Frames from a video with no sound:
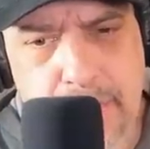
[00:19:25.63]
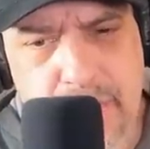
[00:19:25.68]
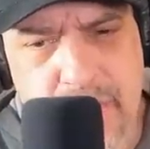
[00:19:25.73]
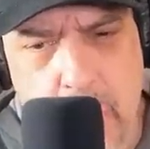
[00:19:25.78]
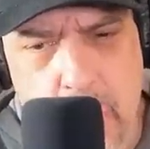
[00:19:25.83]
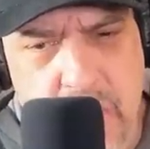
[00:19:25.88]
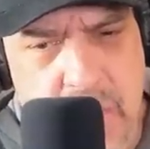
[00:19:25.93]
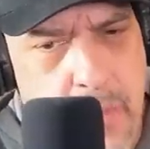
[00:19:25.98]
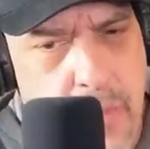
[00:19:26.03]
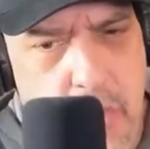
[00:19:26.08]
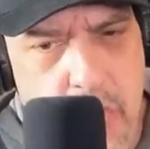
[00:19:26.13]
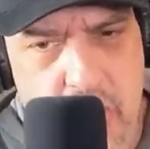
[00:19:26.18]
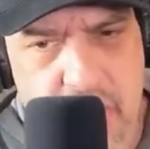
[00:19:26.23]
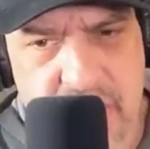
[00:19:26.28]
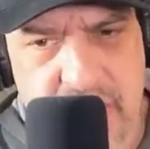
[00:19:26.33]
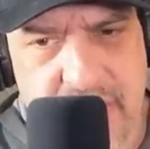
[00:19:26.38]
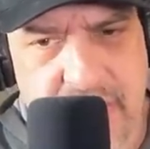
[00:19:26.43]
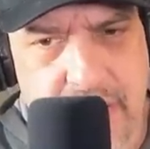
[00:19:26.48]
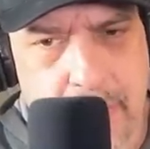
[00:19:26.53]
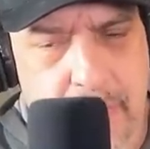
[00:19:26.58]
there was a murder of
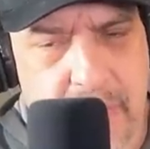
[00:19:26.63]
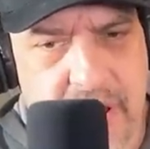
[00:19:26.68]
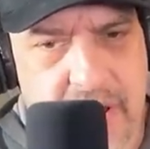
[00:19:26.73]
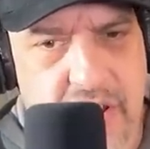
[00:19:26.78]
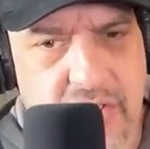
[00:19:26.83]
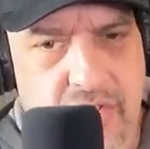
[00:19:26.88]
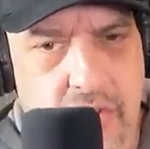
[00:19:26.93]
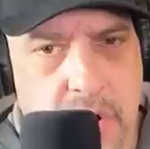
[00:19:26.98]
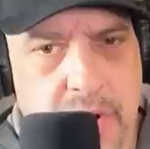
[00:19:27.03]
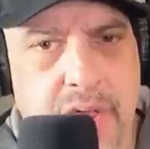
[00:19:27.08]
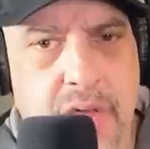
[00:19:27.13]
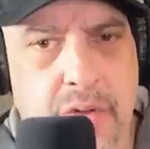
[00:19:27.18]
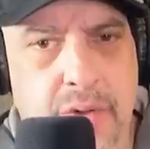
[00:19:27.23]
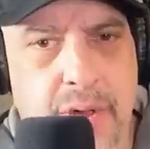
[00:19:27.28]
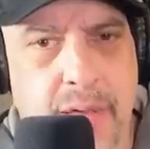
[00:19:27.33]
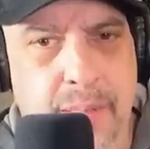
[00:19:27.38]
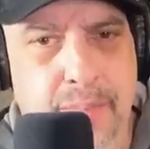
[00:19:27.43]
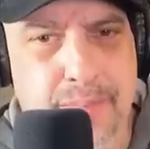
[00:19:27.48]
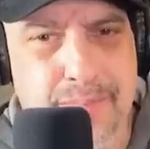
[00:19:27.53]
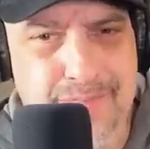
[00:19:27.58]
an independent drug dealer
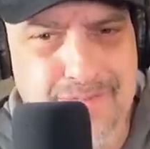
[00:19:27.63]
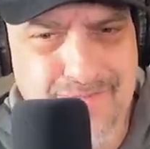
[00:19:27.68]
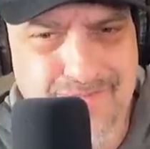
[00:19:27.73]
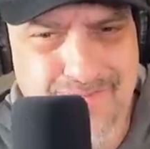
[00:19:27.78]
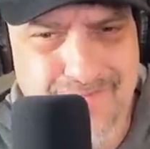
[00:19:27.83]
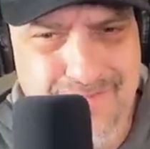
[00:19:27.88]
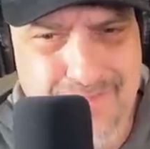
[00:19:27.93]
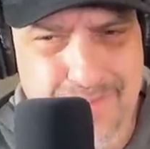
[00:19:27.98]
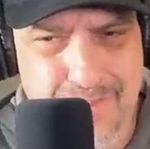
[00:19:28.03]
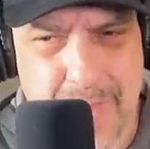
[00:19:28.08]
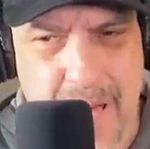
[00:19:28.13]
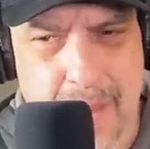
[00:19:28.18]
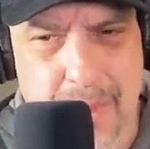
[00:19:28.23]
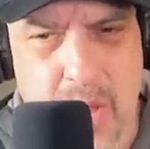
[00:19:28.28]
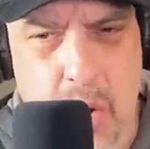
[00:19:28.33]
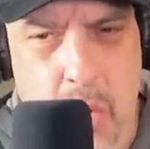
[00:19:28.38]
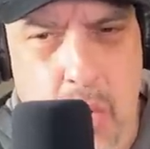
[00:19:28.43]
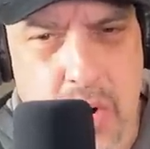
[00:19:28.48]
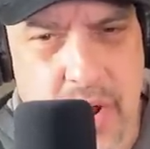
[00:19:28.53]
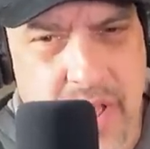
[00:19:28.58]
named
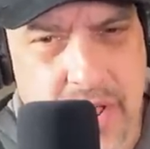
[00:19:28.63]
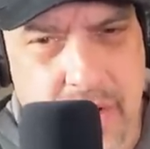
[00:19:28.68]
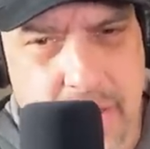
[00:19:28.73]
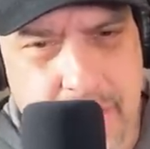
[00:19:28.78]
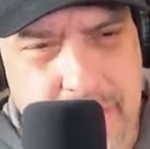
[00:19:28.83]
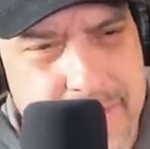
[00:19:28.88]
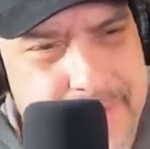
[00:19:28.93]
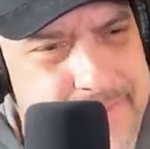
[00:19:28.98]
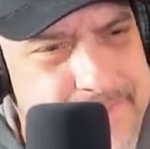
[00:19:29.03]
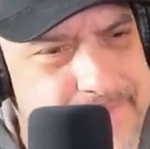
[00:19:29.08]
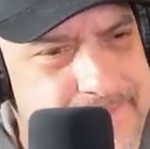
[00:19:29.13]
Bobby Hornickel.